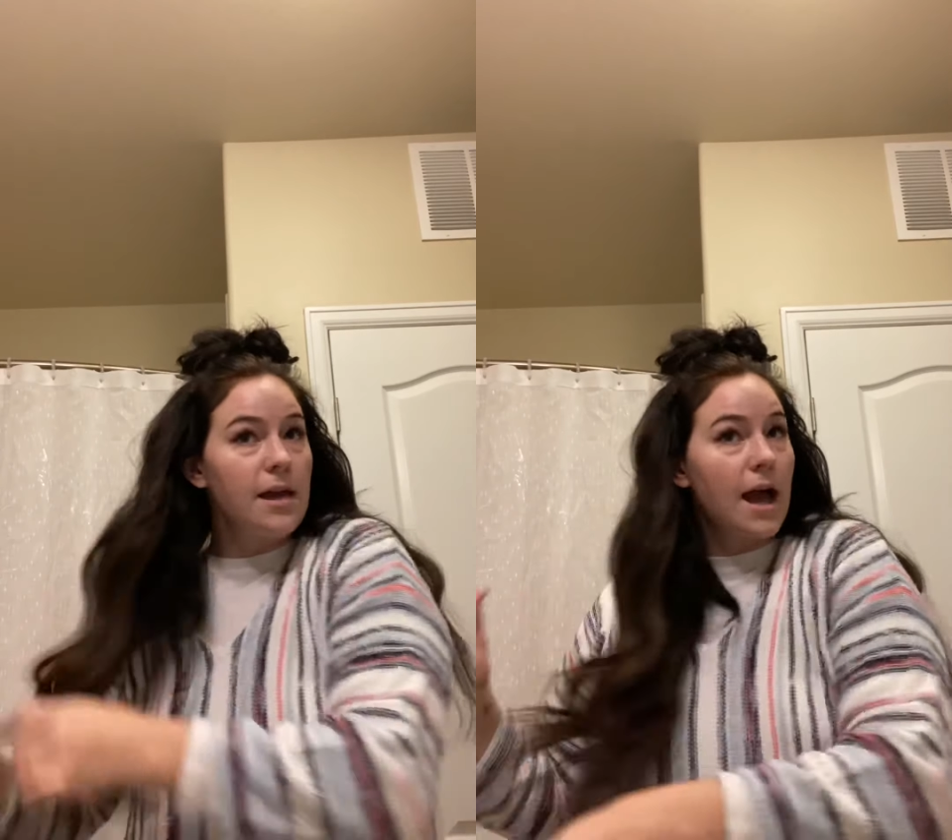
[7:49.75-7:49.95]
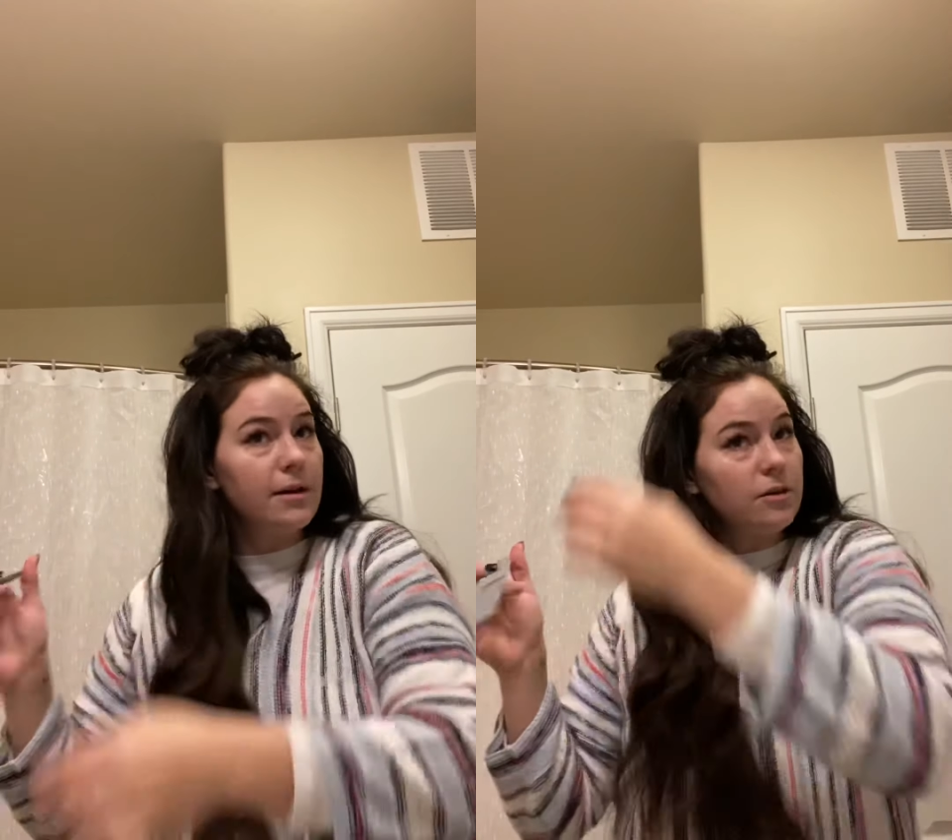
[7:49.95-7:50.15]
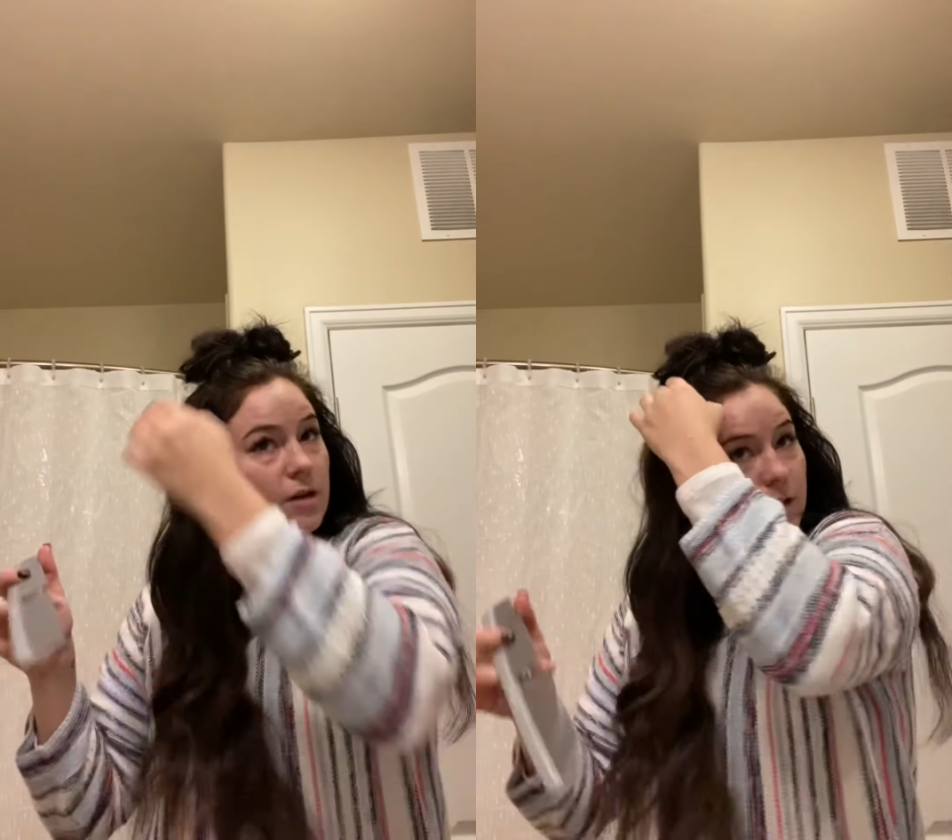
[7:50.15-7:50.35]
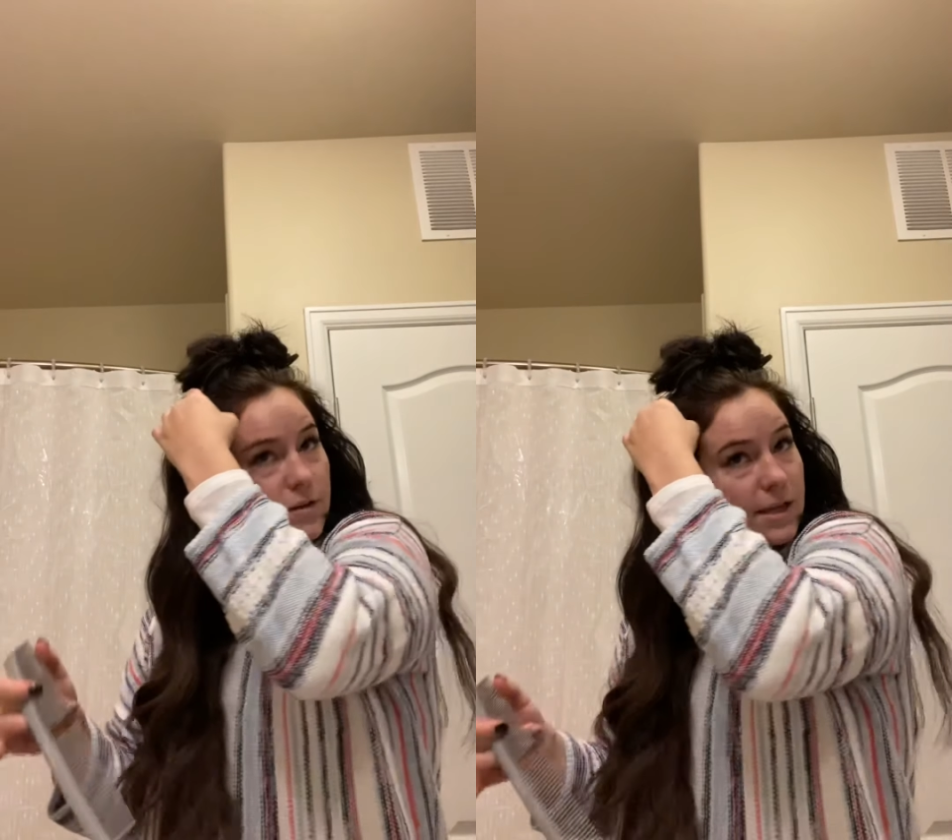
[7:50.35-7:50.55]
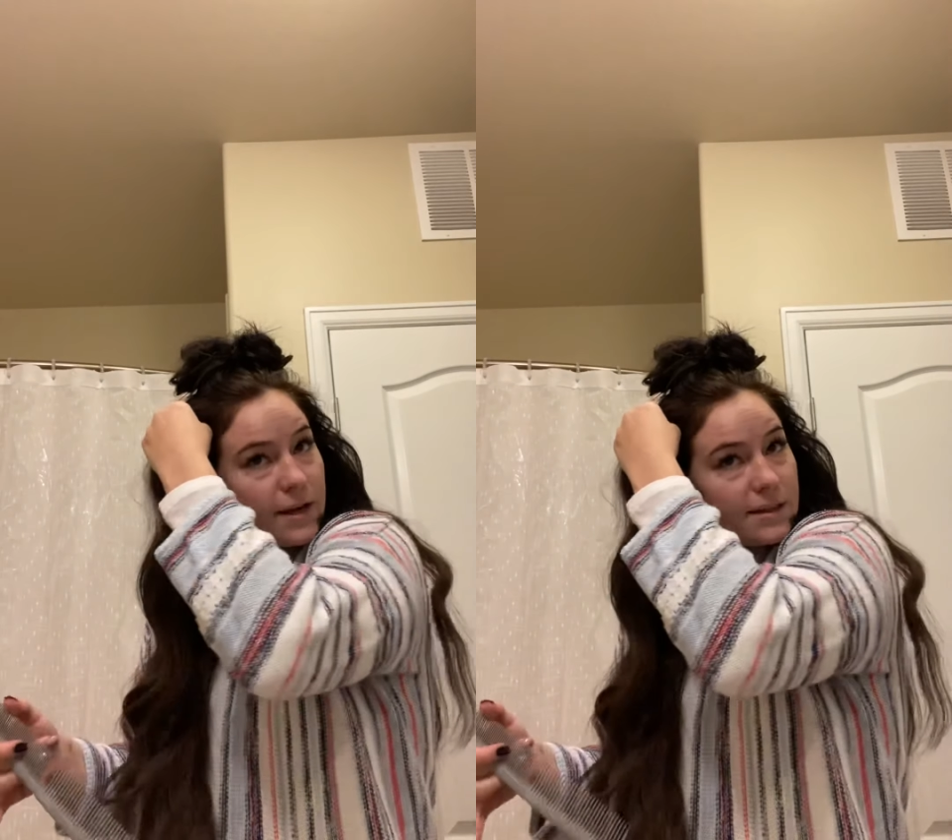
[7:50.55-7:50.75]
I do not use
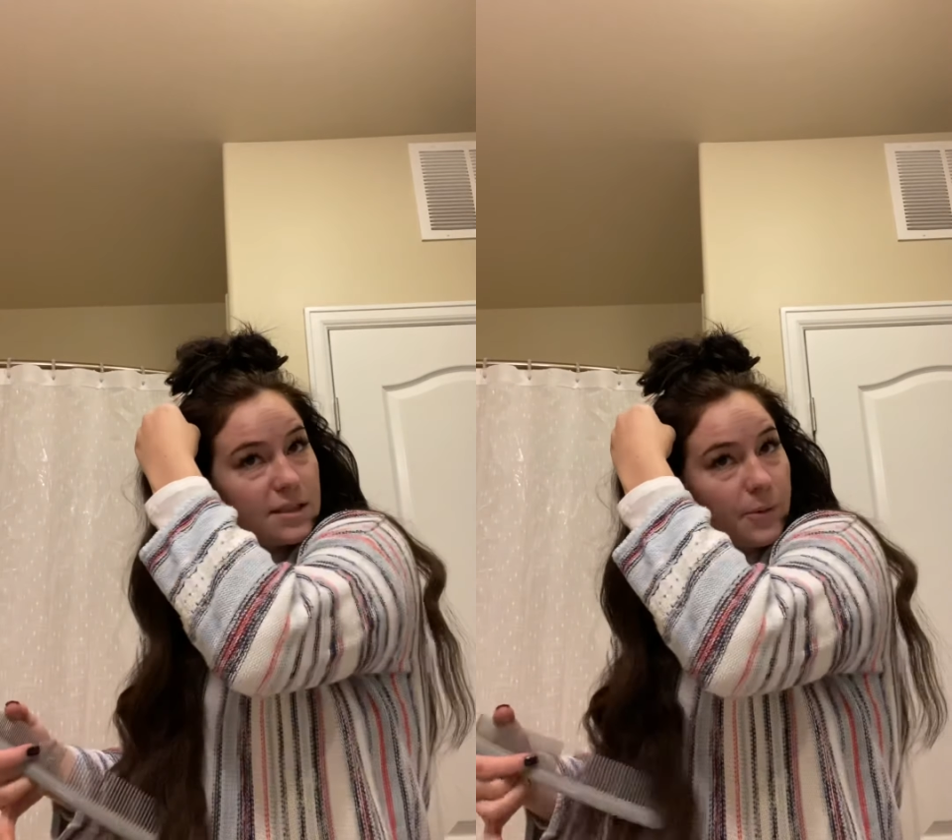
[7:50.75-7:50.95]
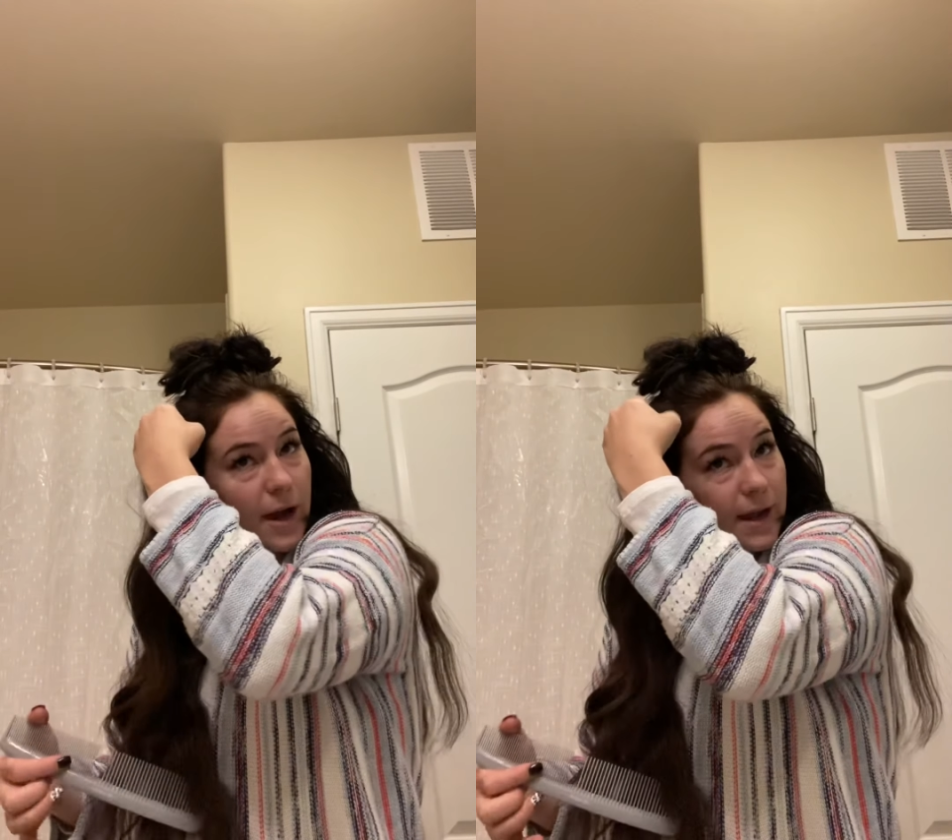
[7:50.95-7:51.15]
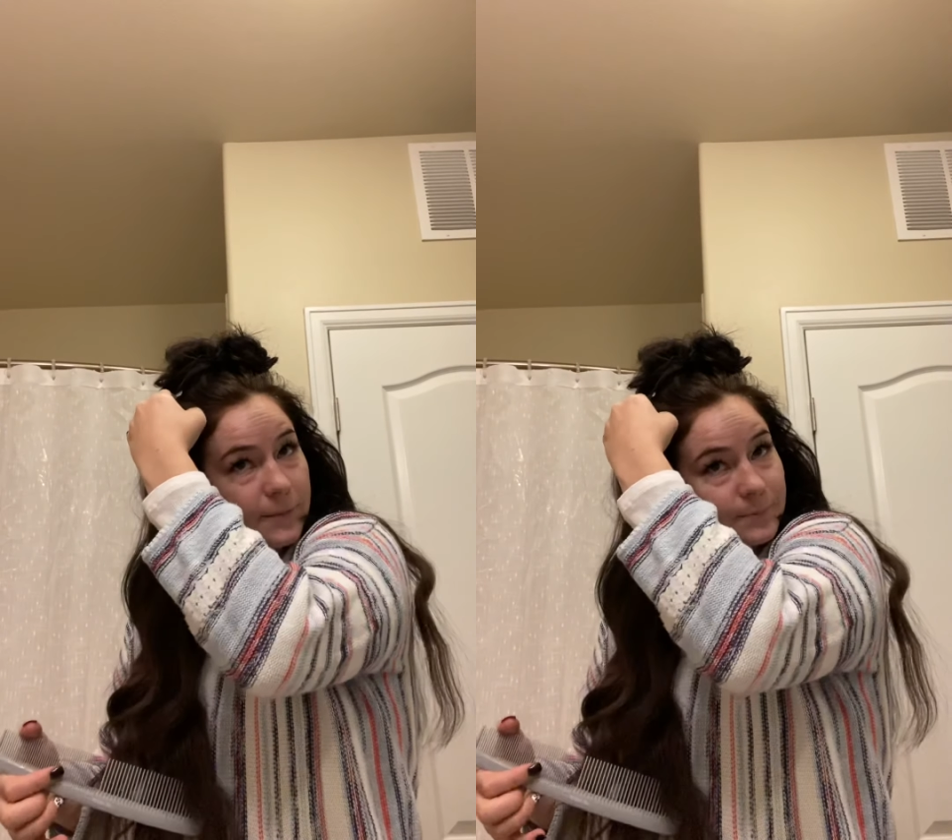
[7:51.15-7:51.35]
hairspray.